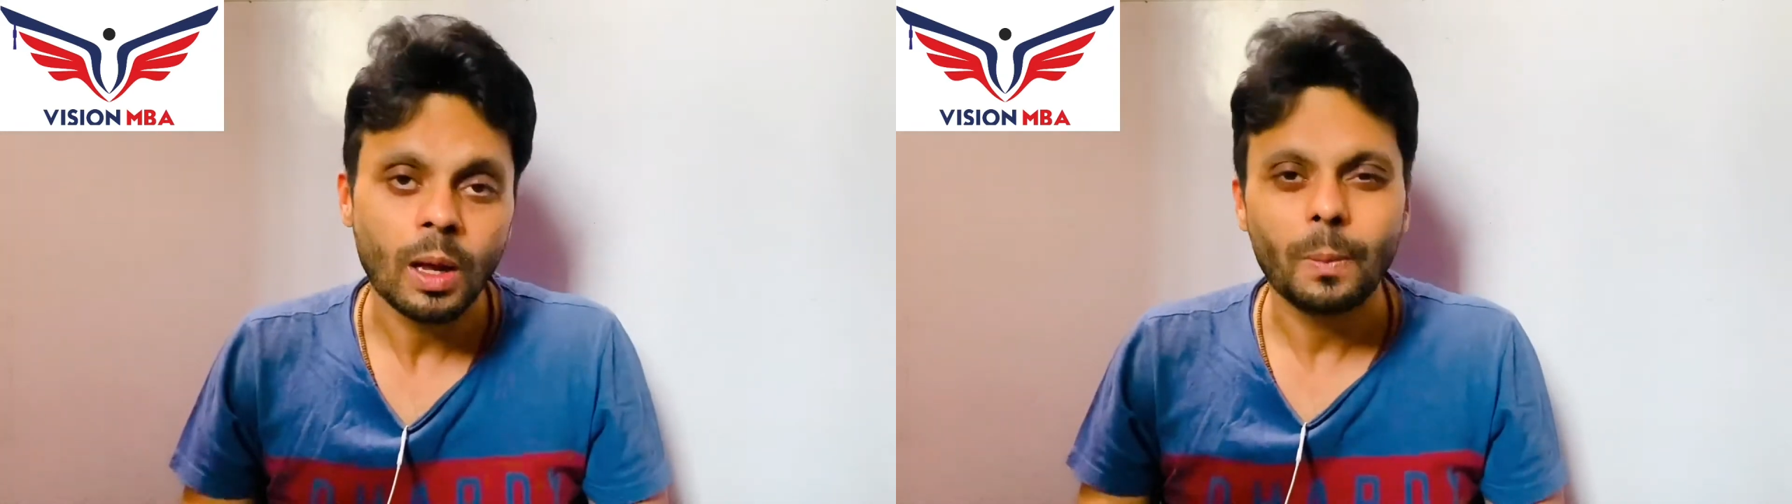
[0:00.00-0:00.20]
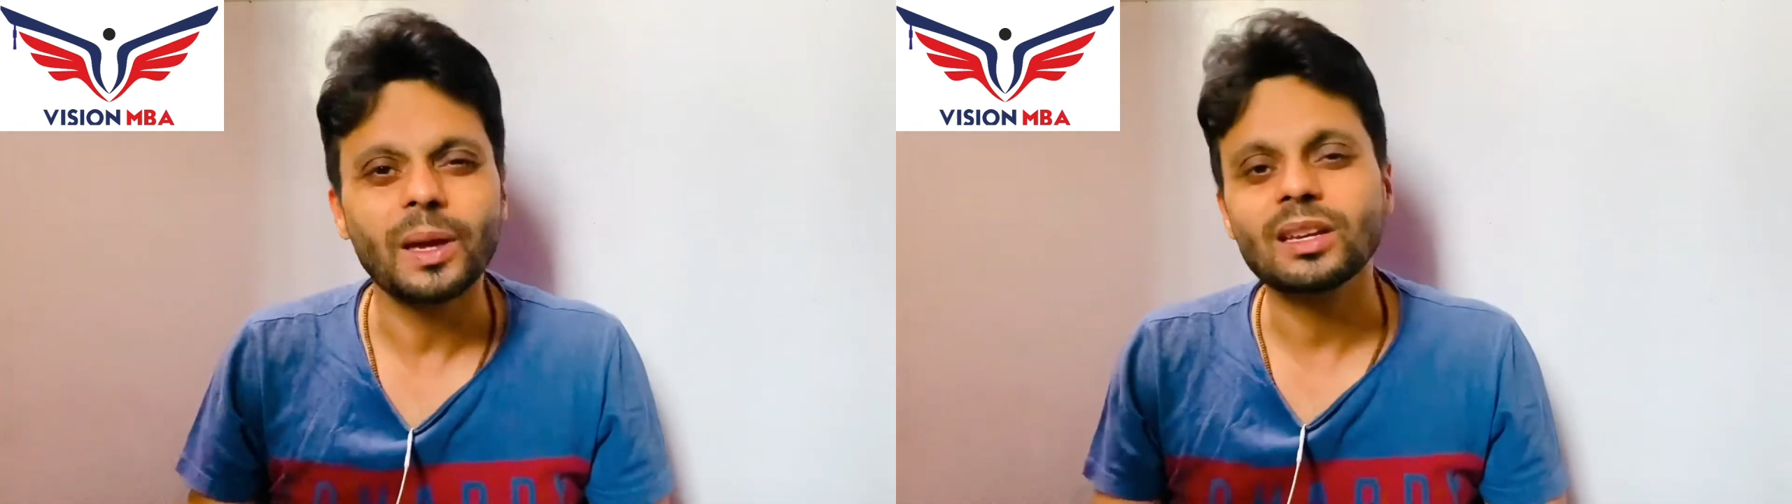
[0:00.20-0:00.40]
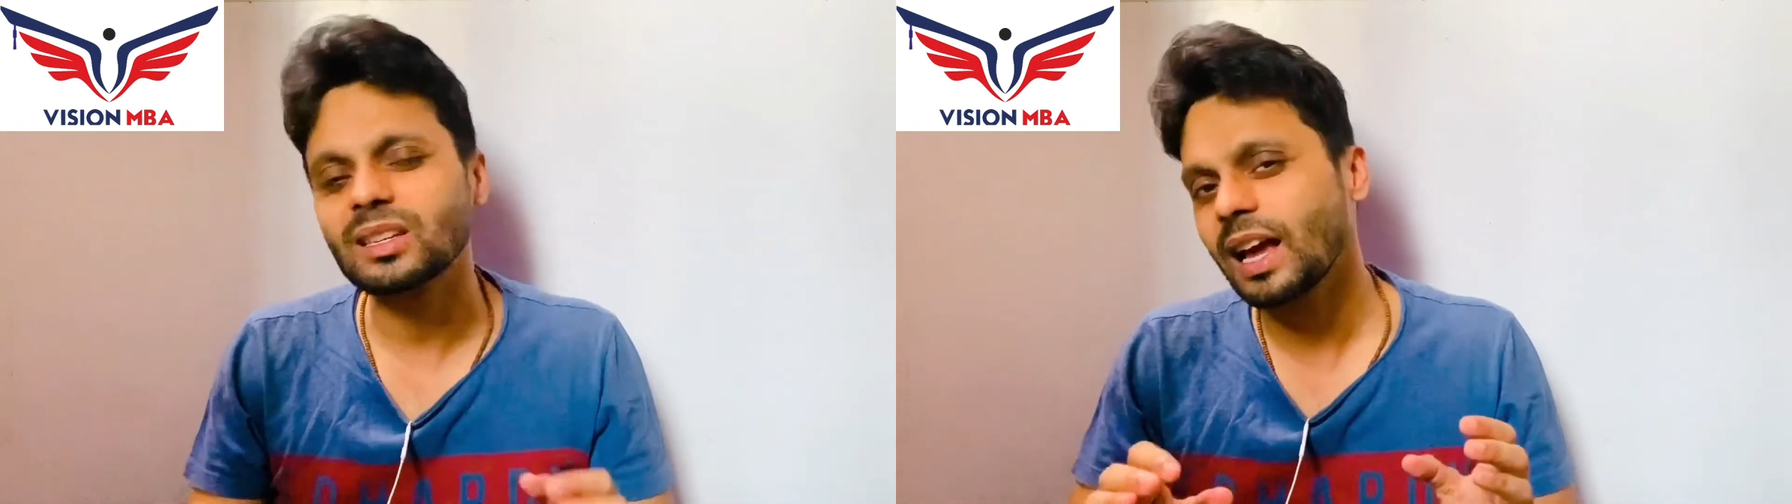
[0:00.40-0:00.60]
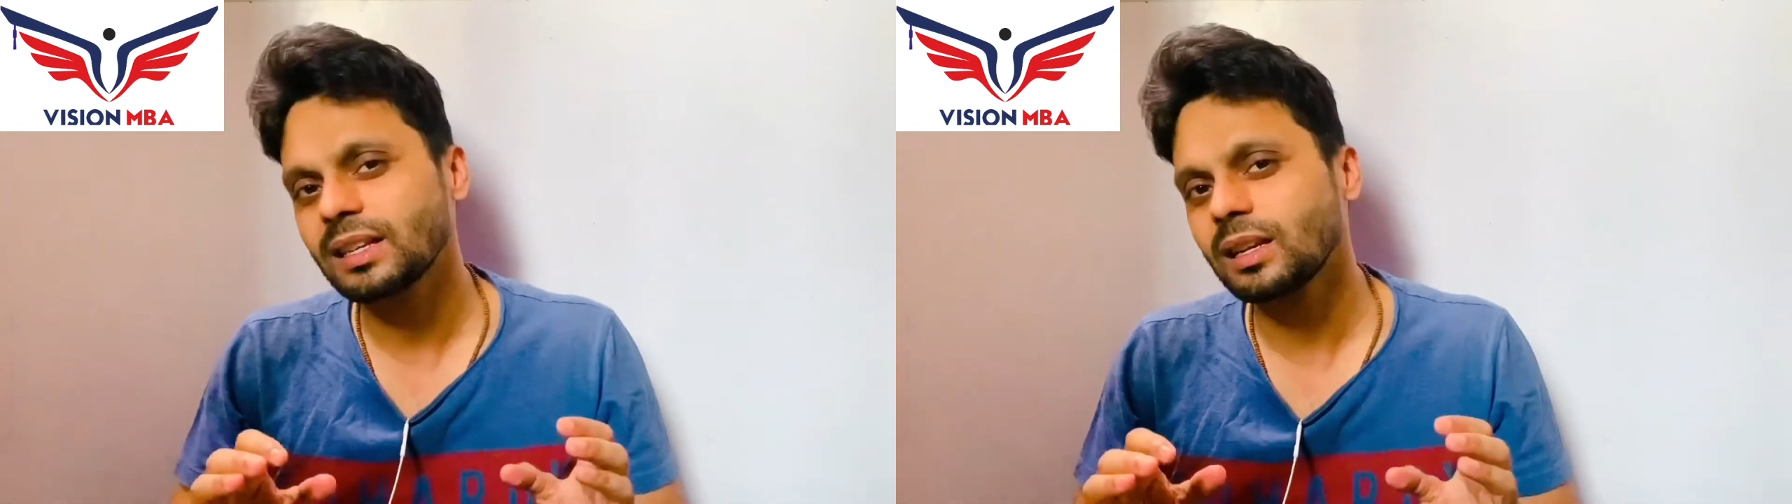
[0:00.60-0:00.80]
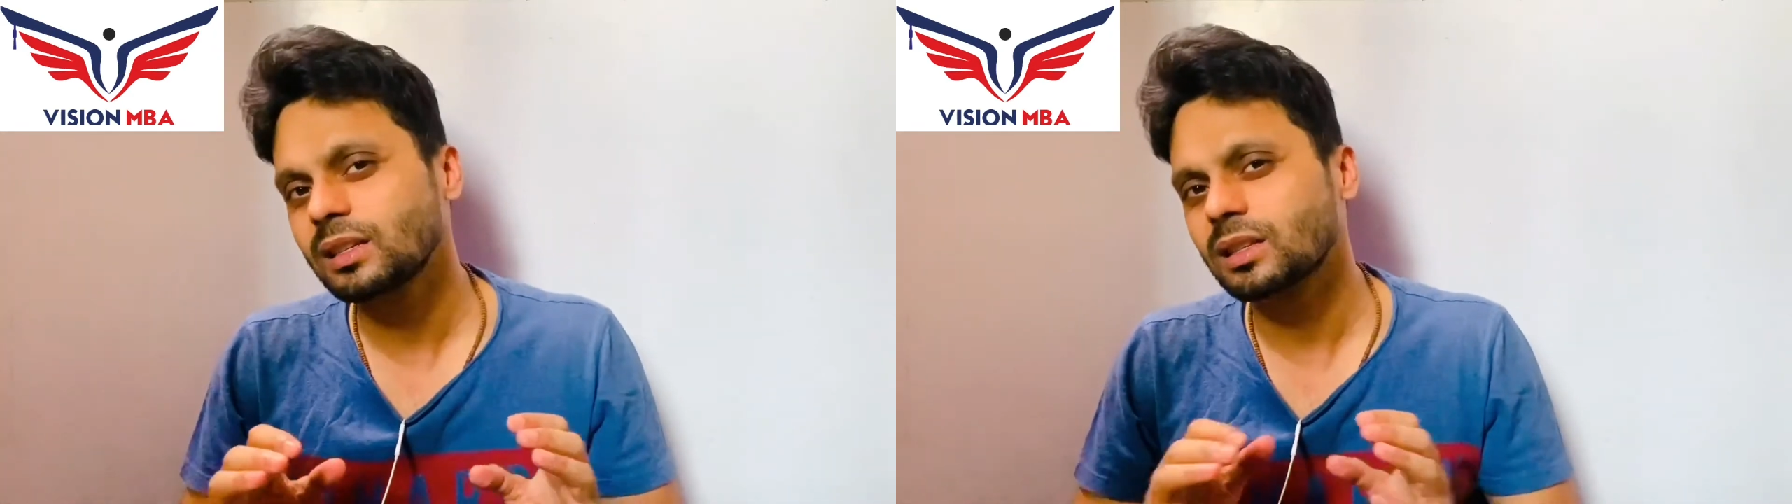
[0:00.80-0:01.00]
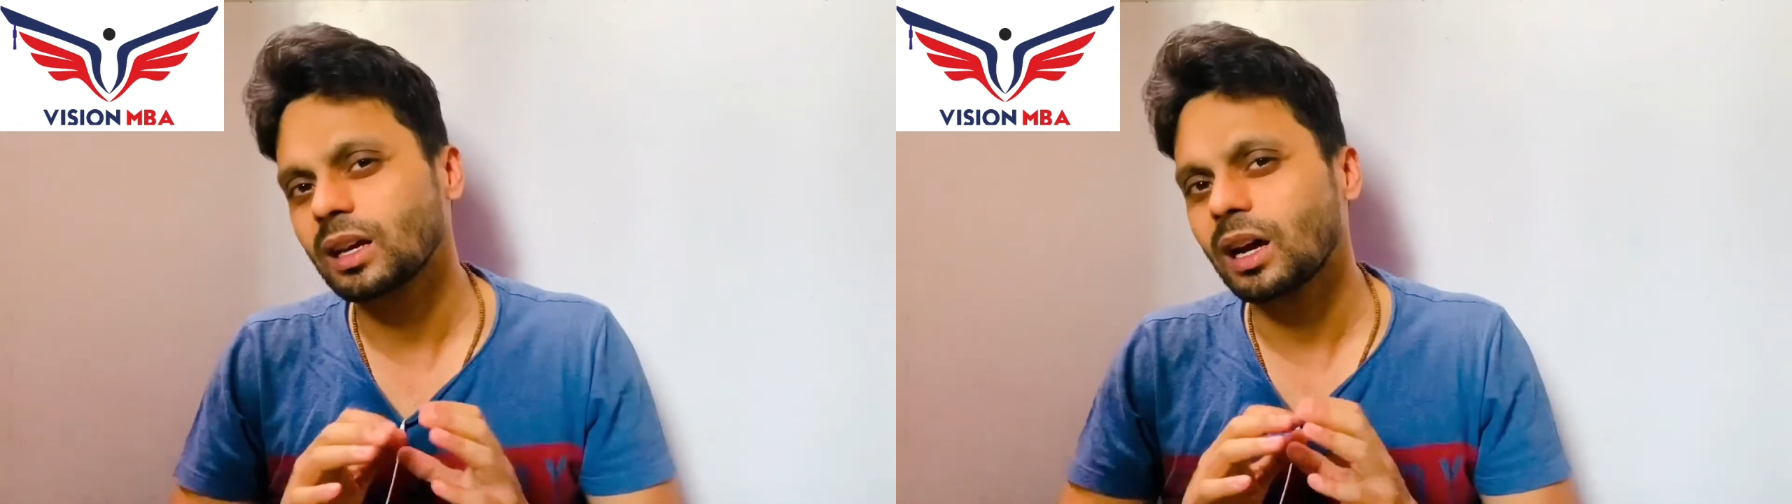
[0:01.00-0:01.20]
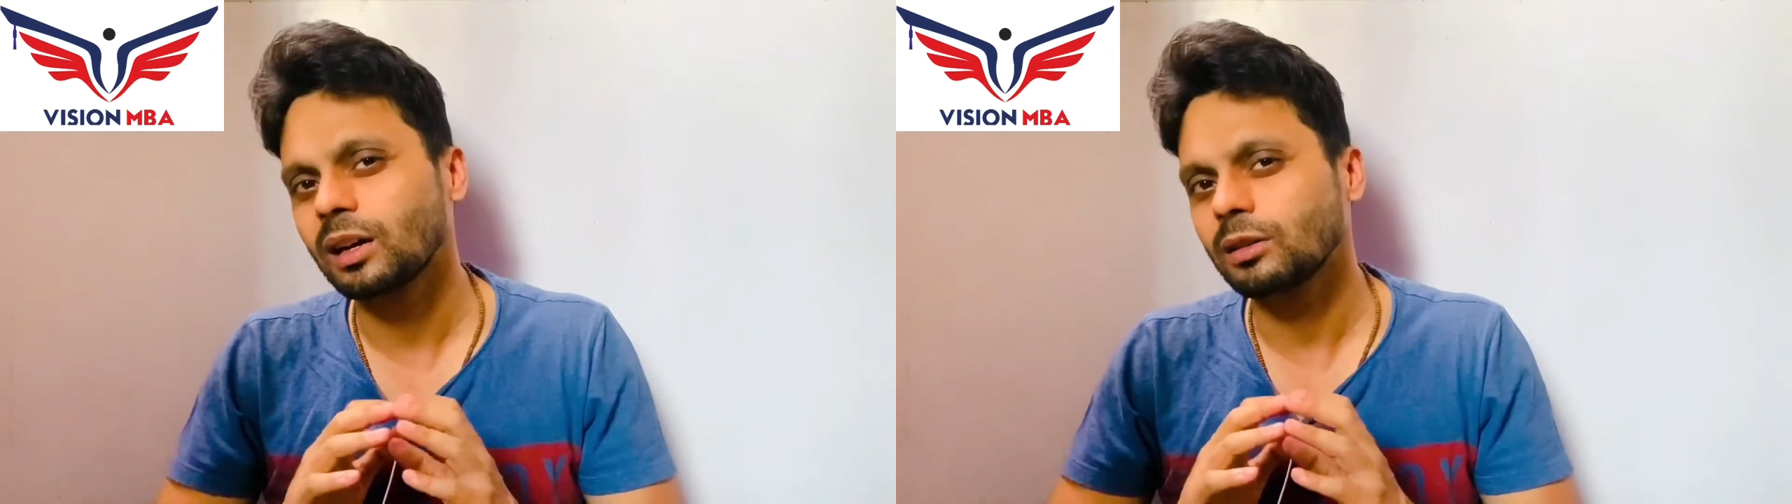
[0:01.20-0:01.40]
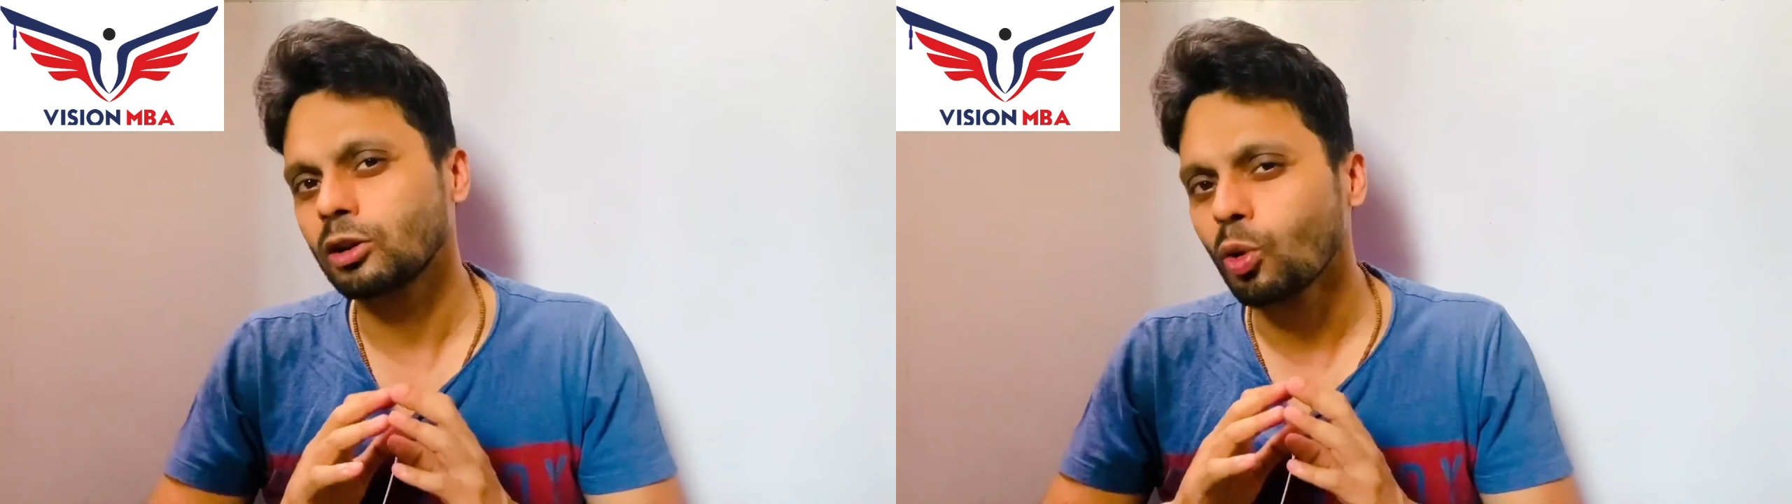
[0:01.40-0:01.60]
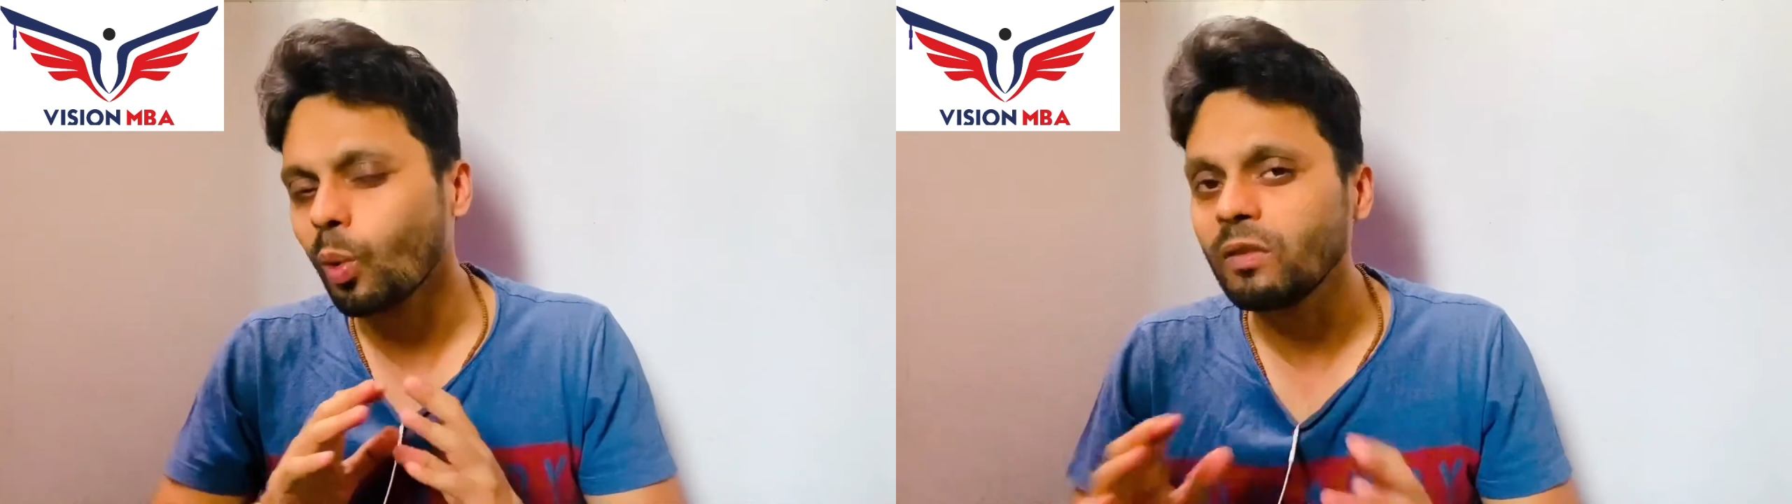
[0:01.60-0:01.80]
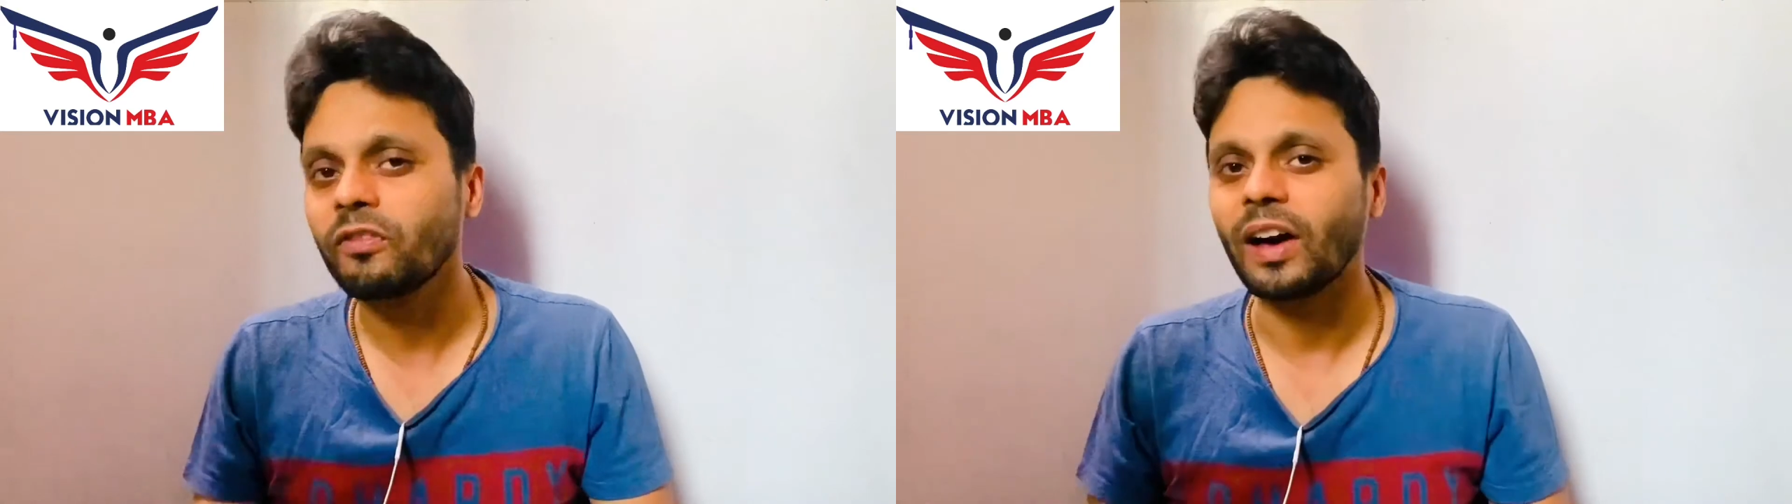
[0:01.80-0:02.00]
Because guys, it's a
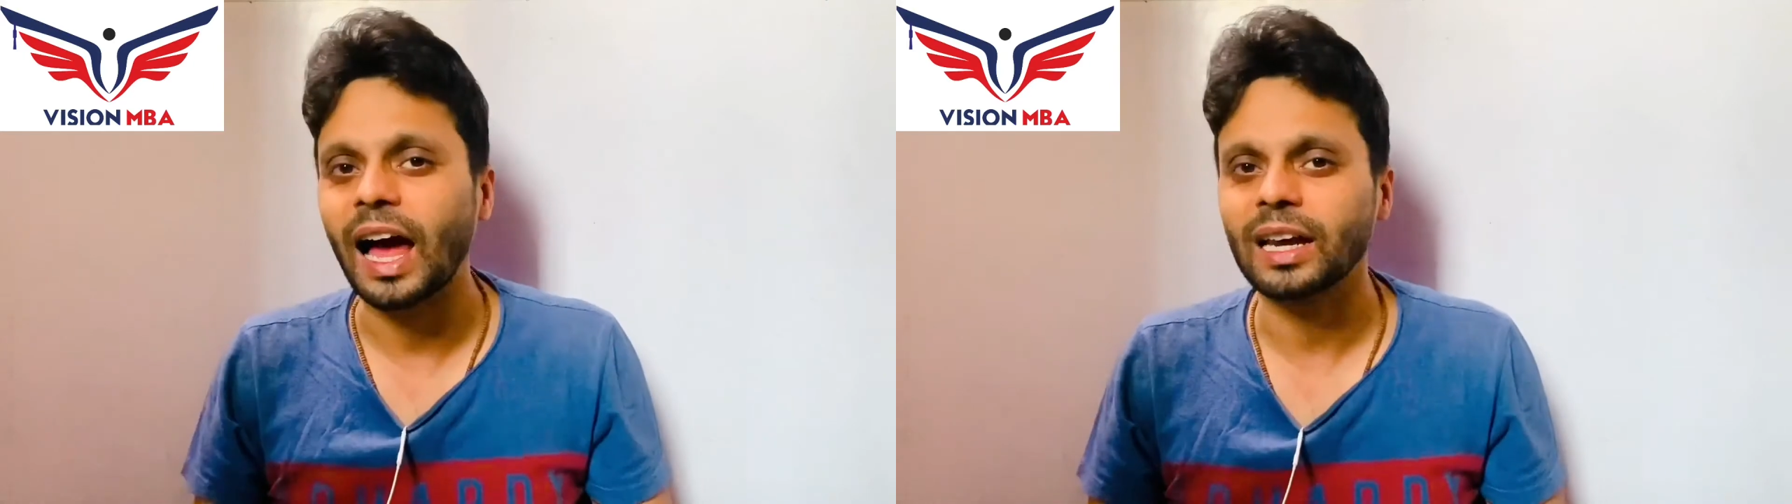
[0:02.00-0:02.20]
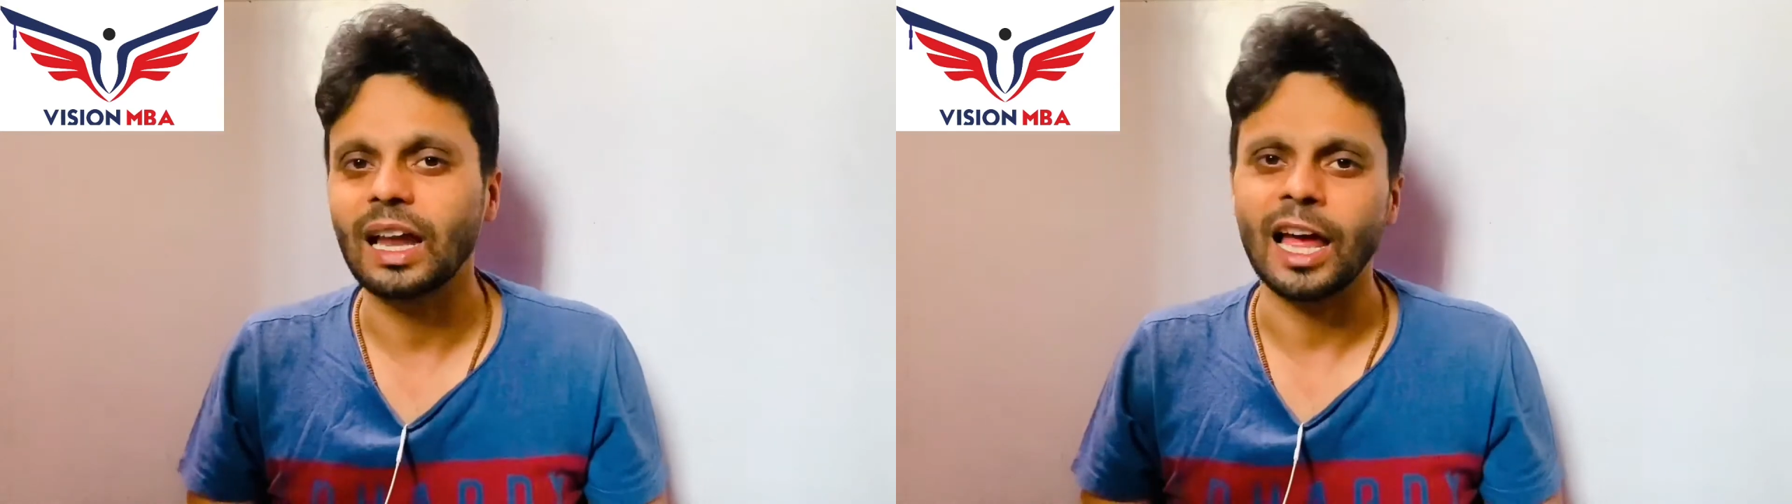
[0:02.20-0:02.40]
known fact,